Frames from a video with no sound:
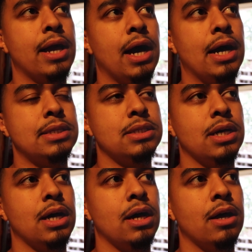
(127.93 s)

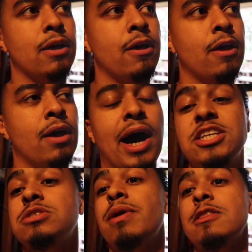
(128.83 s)

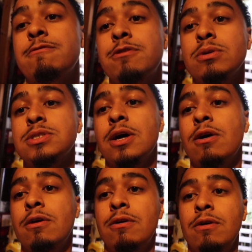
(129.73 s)
just bought the fuel cell,